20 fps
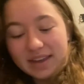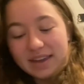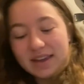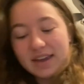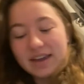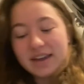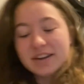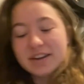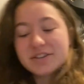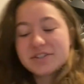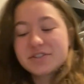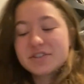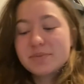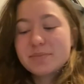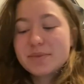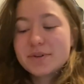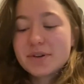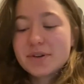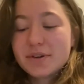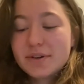Airstream
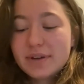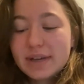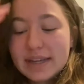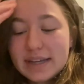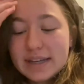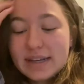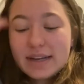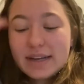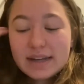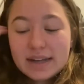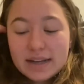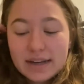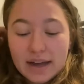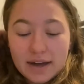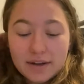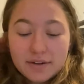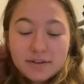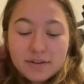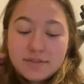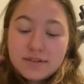will go in and
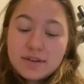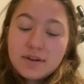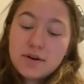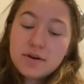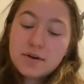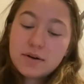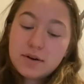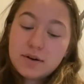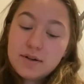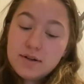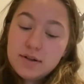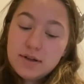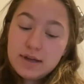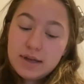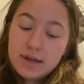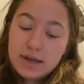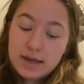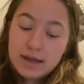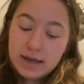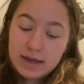out of the hole
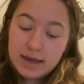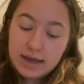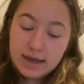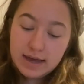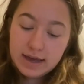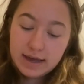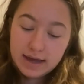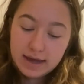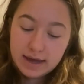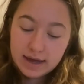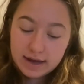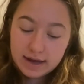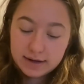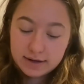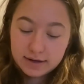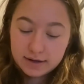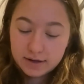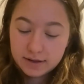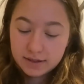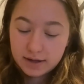and
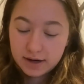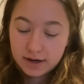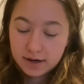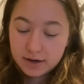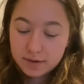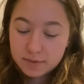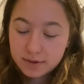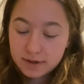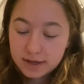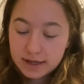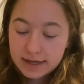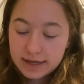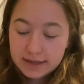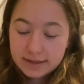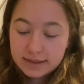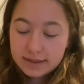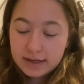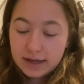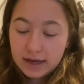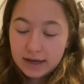the air will hit
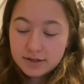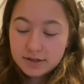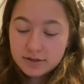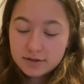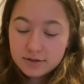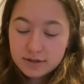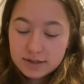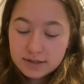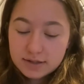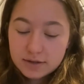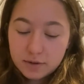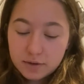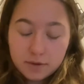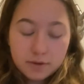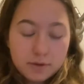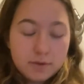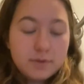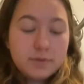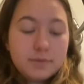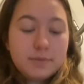the edge of this
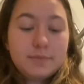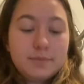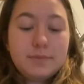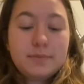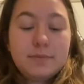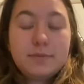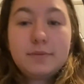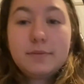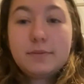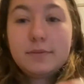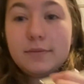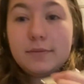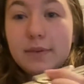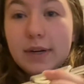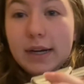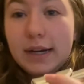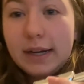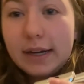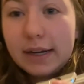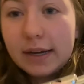hole
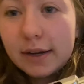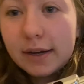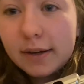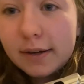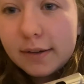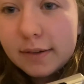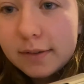right here